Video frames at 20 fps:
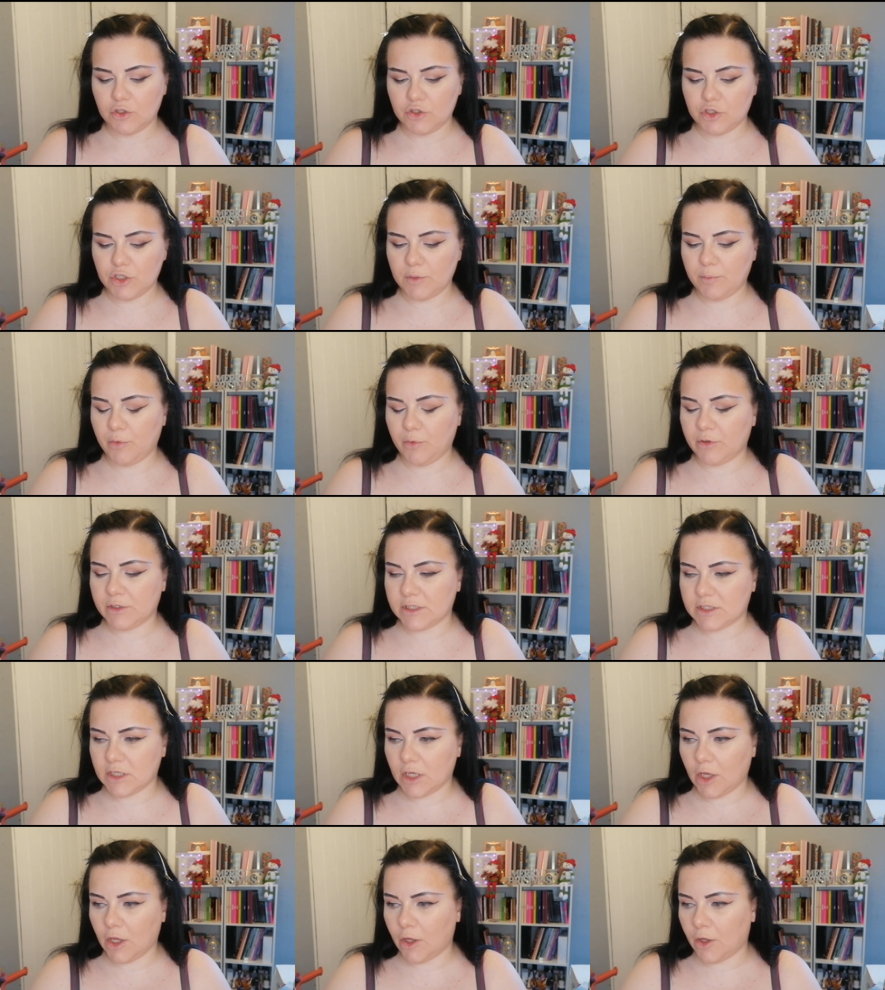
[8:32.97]

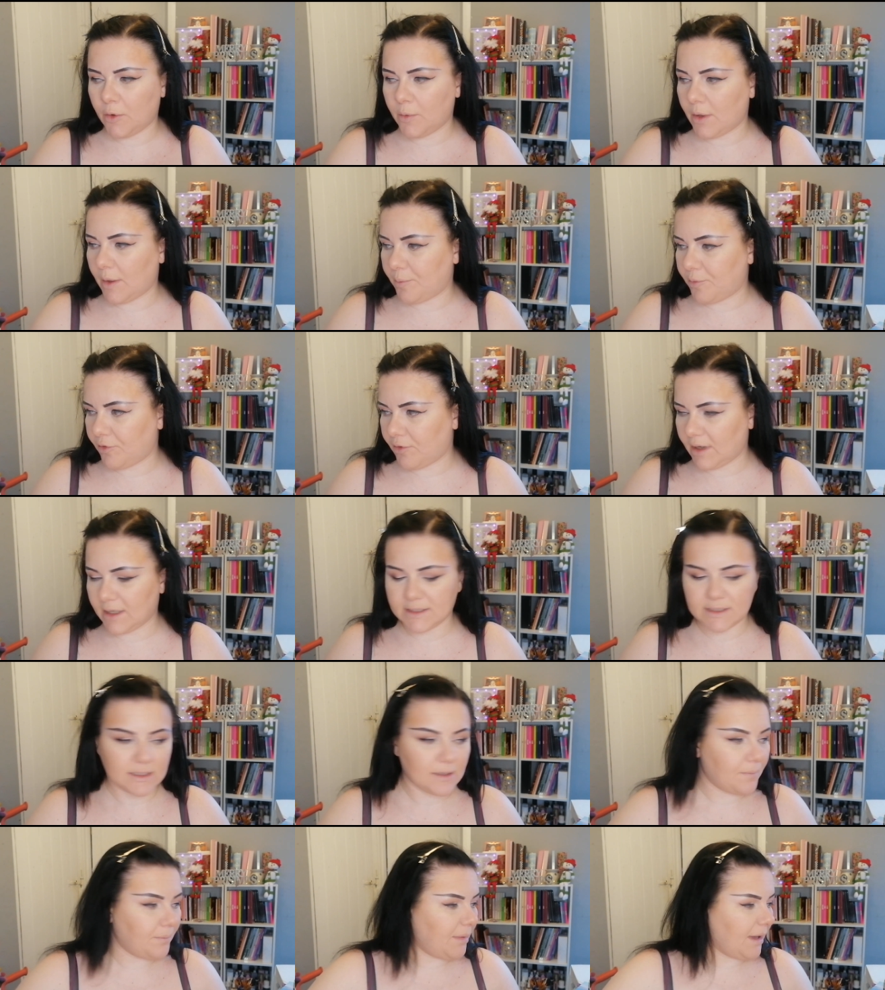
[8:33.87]
2.0
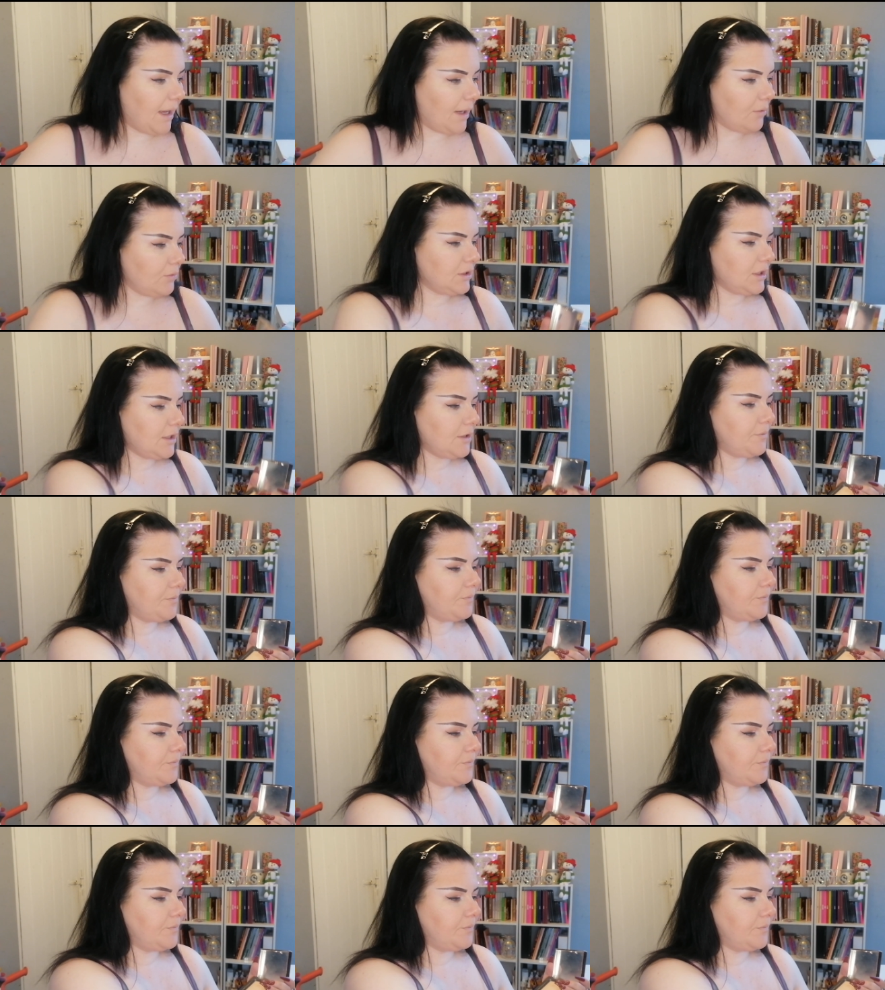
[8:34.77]
pressed powder